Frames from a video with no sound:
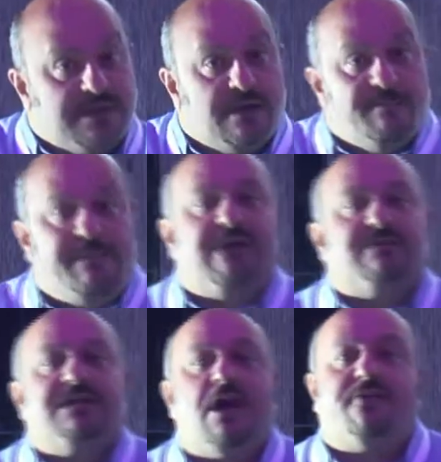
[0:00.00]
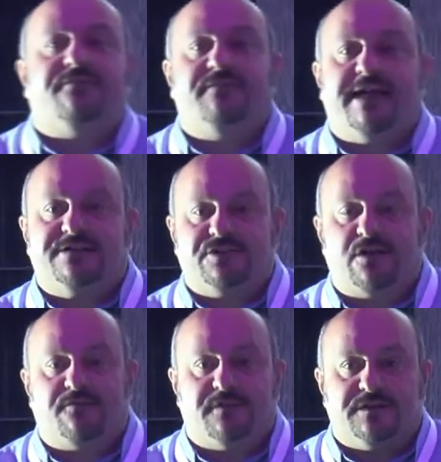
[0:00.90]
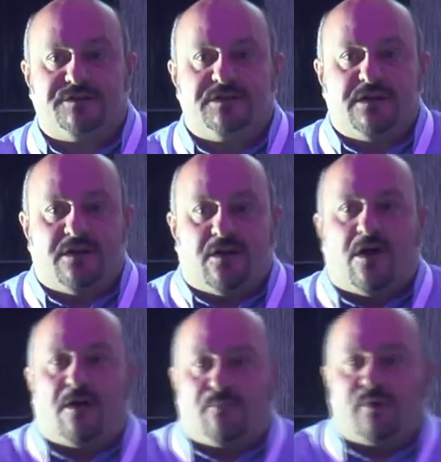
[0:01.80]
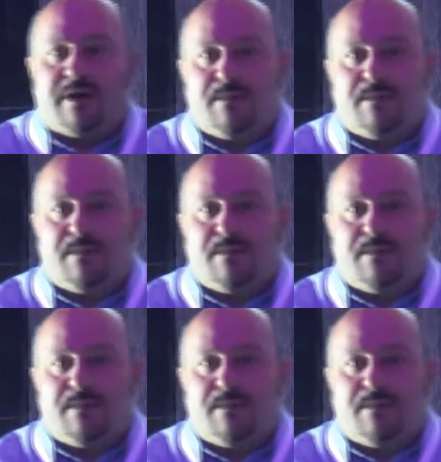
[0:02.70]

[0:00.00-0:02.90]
off of that surface are pretty much